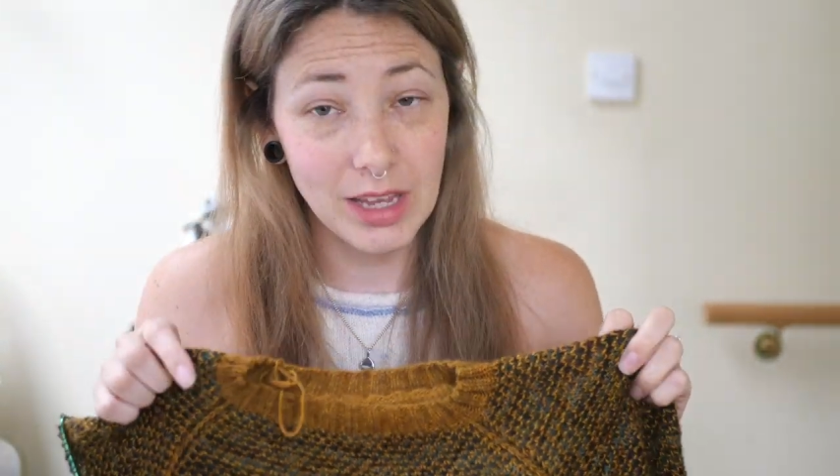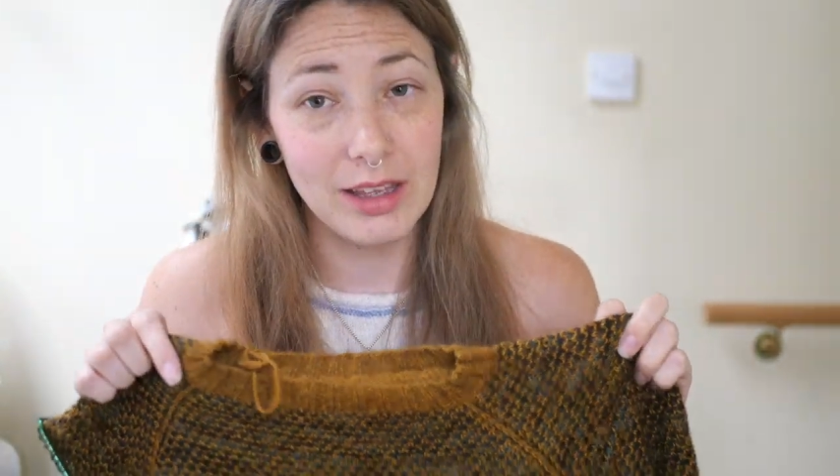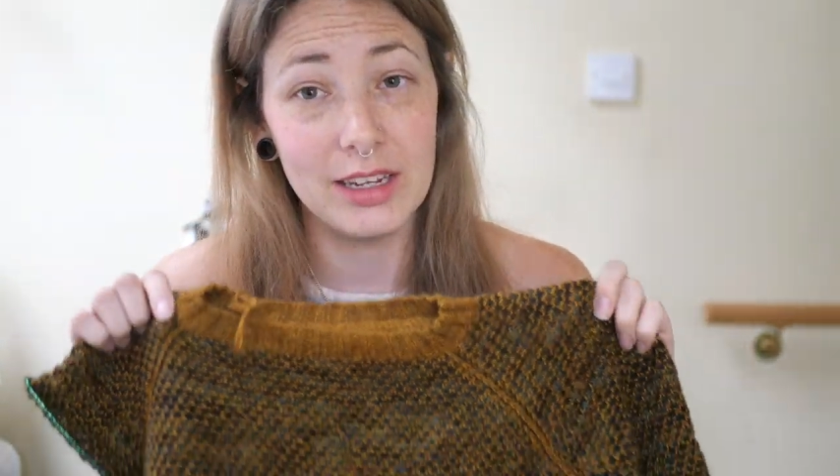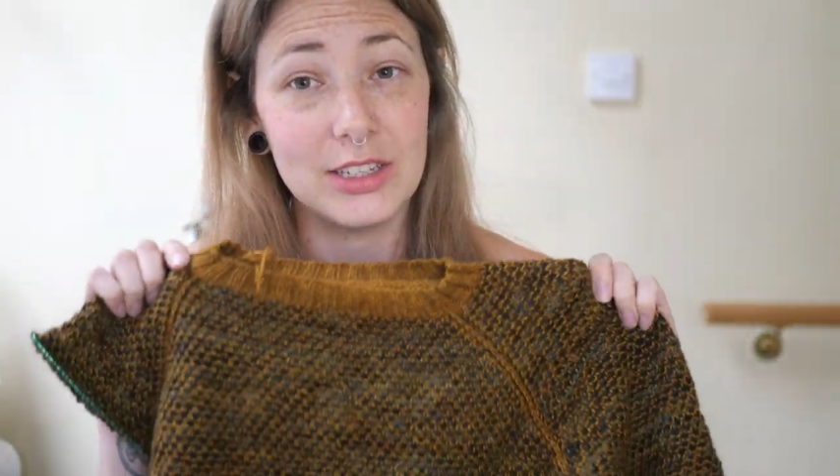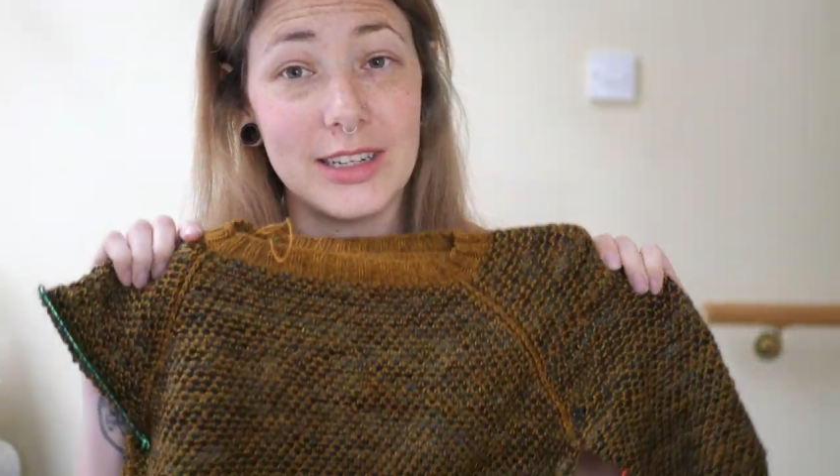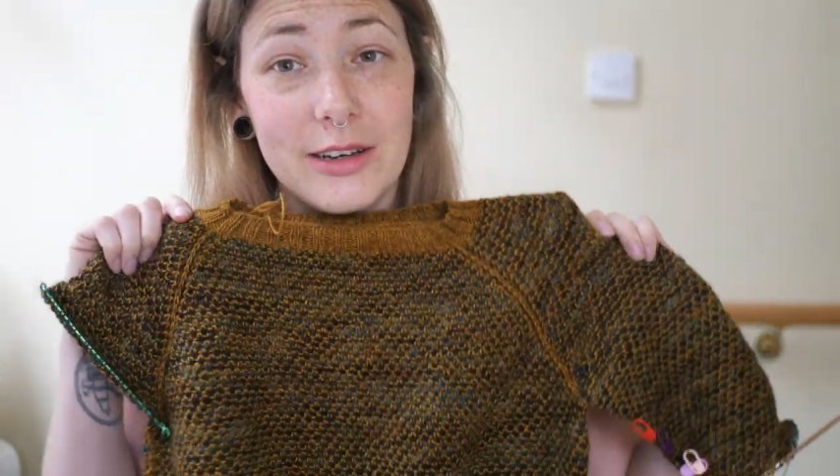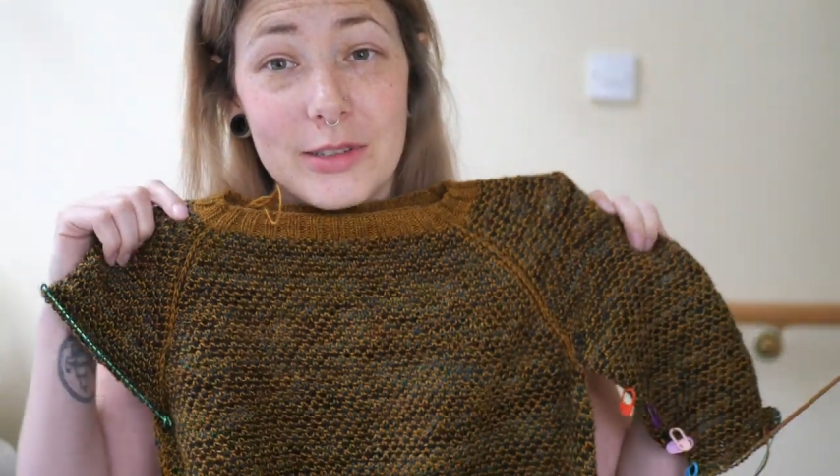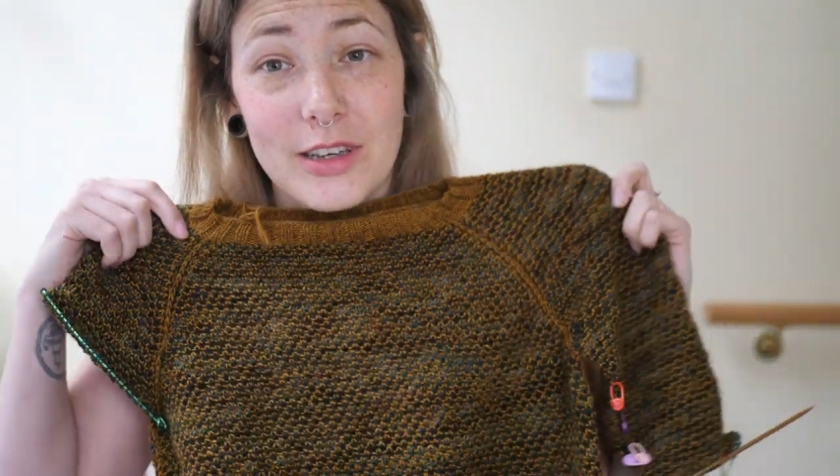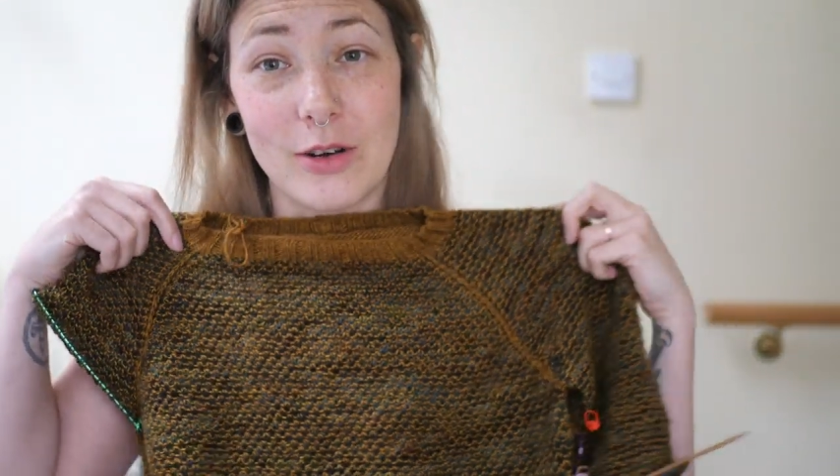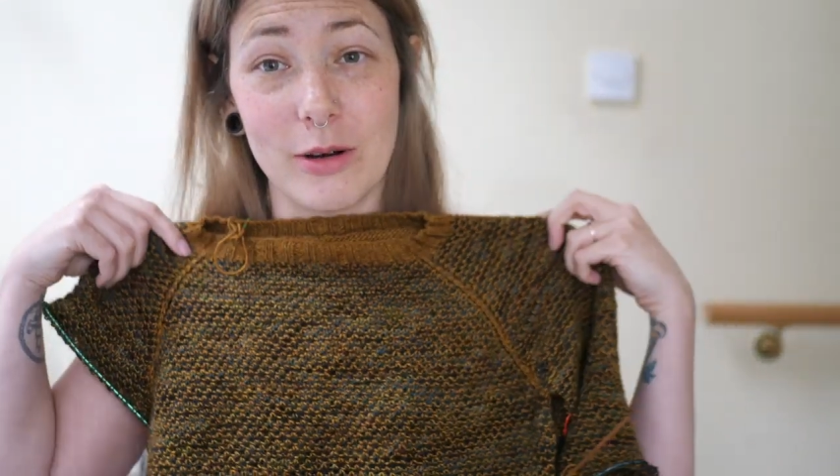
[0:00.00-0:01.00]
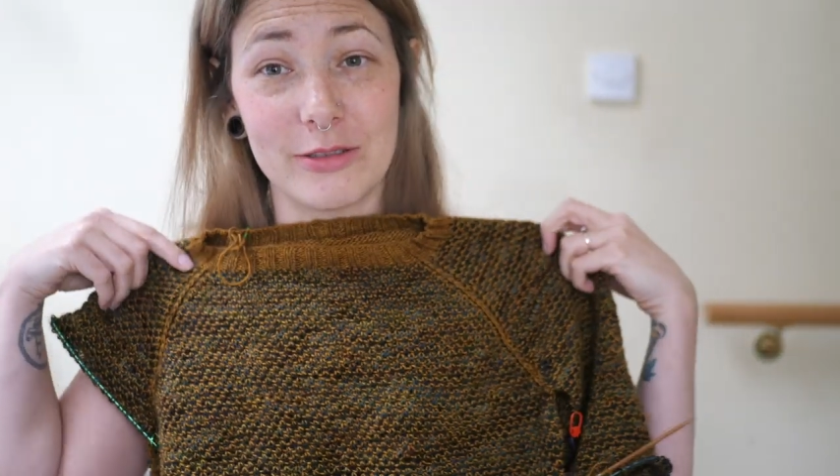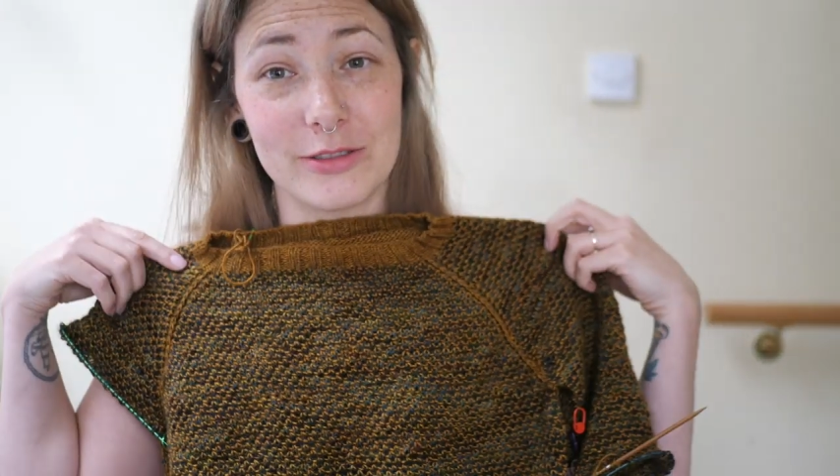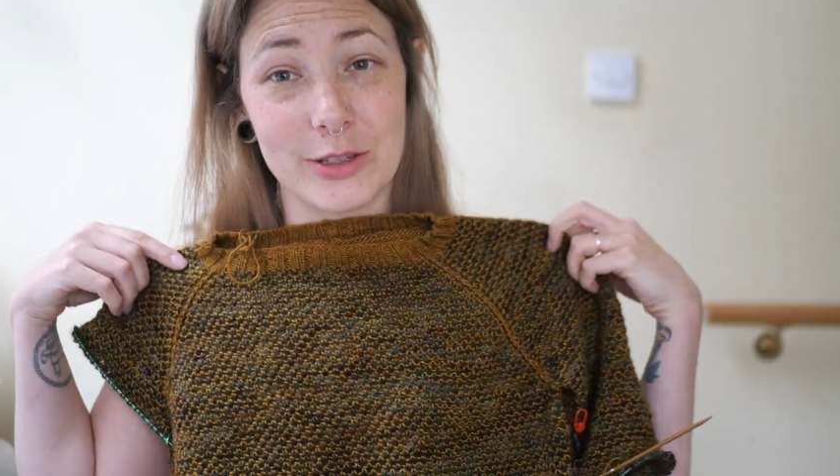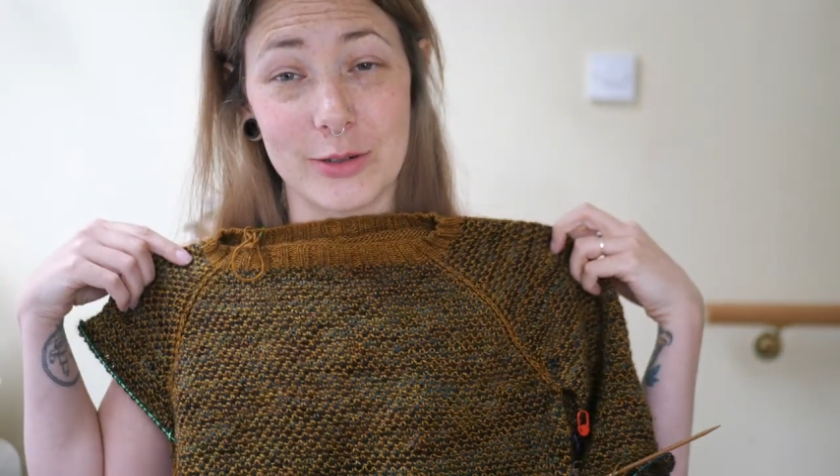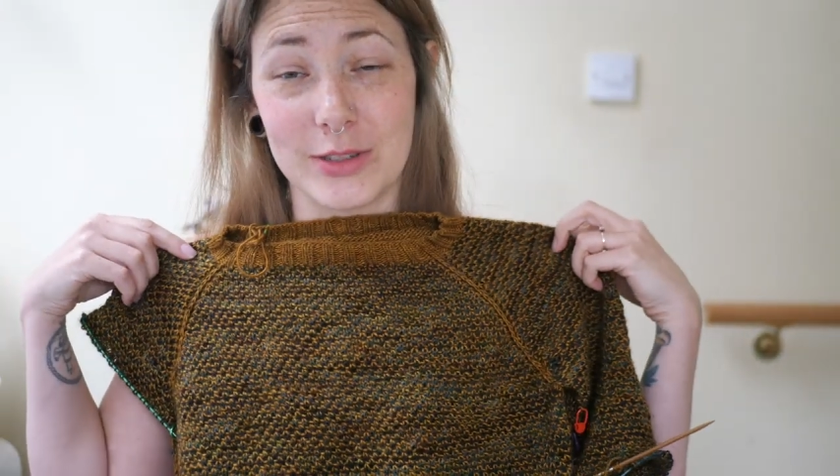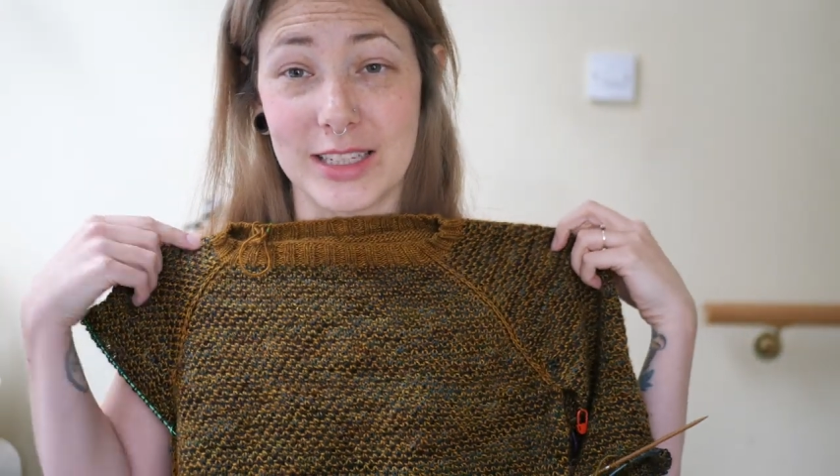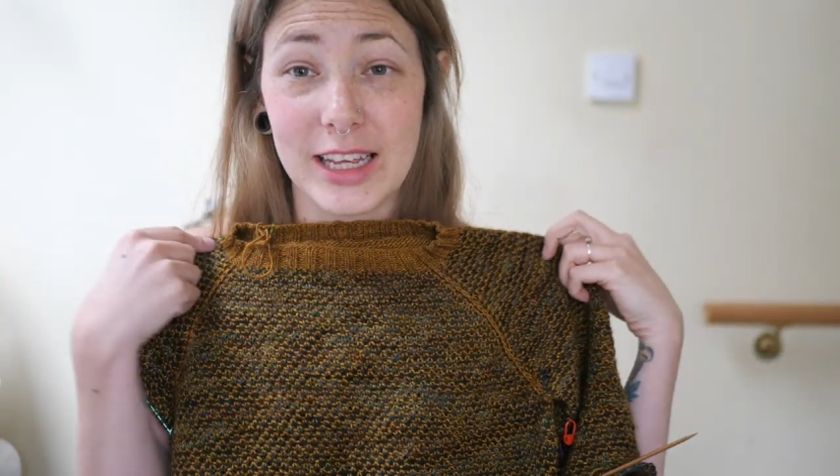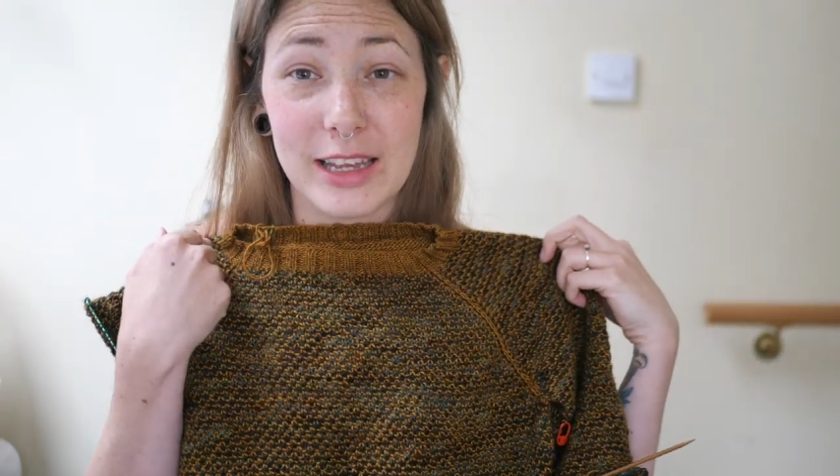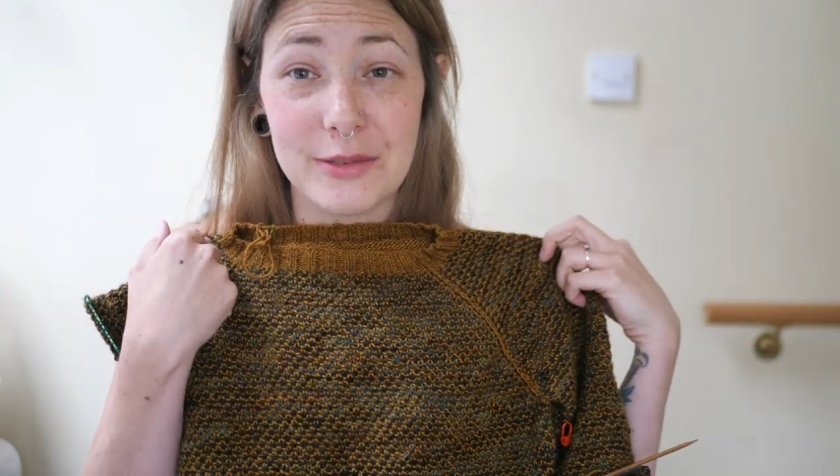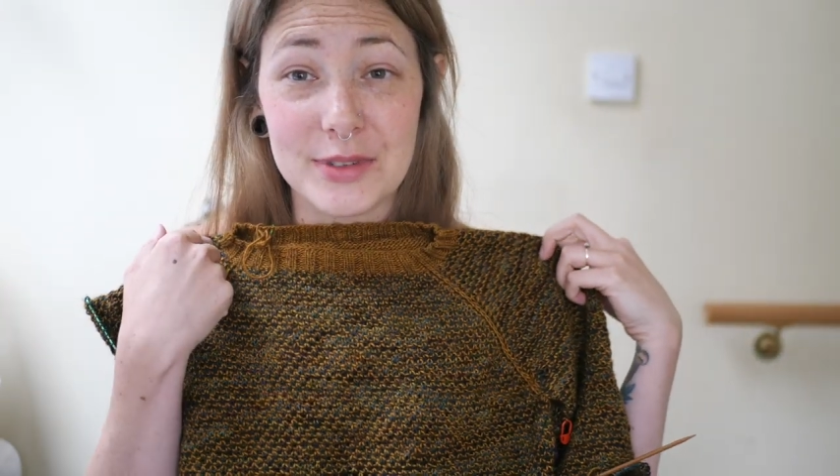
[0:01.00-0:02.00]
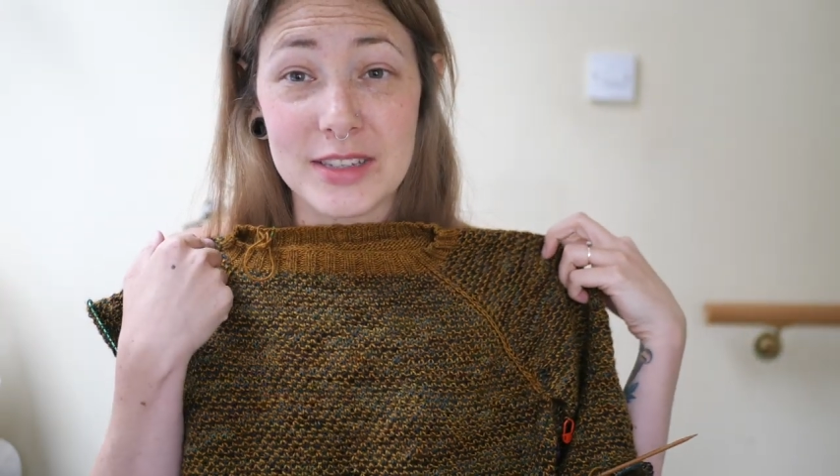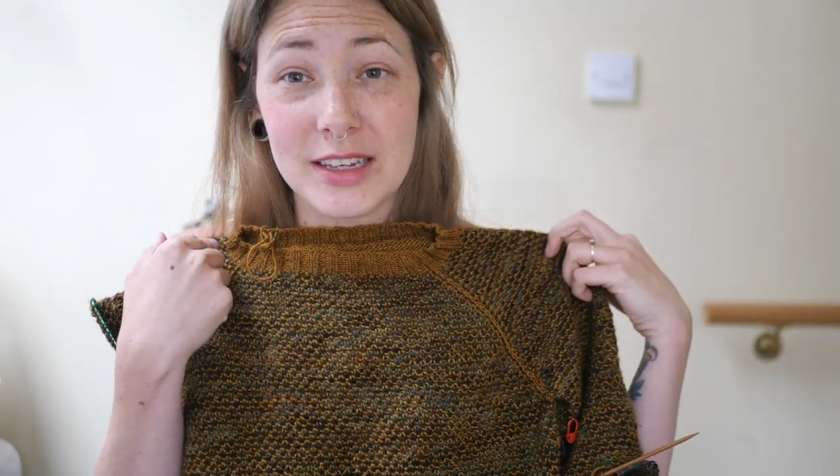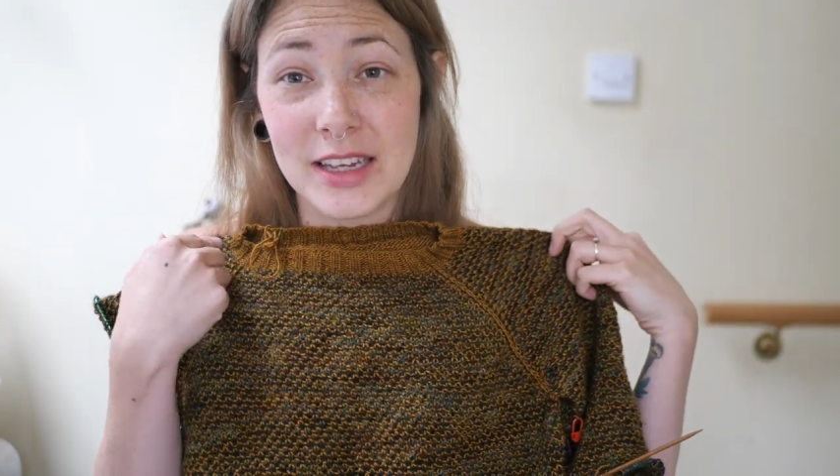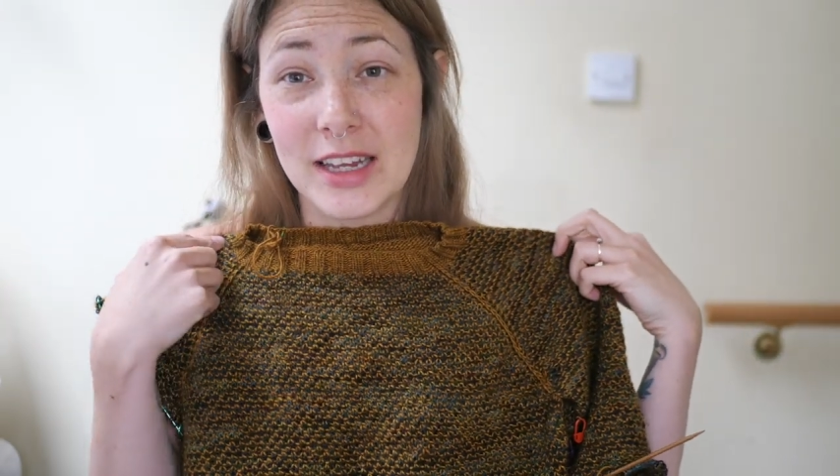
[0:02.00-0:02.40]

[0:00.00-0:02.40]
Initially I was going to opt for short sleeves,